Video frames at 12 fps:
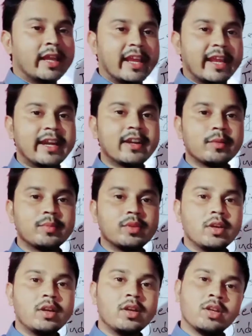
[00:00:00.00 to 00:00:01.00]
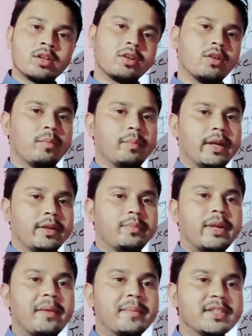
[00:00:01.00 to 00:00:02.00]
head of the government,
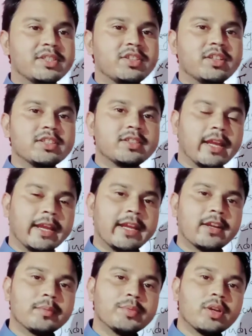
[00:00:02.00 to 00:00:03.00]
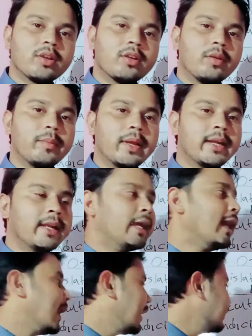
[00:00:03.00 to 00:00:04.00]
Prime Minister is the head of the government,
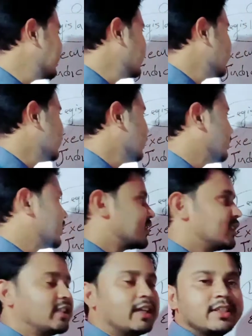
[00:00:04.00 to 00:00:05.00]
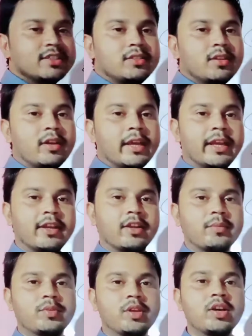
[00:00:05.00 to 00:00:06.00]
and the President is the head
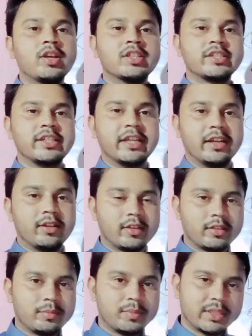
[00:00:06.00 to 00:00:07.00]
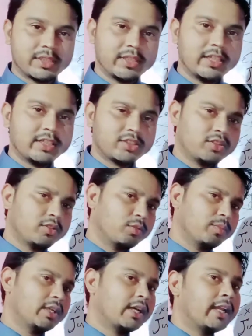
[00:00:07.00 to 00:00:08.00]
of the state, or the President is the
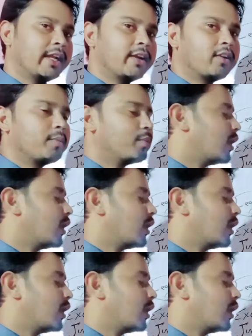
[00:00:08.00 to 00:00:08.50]
nominal head of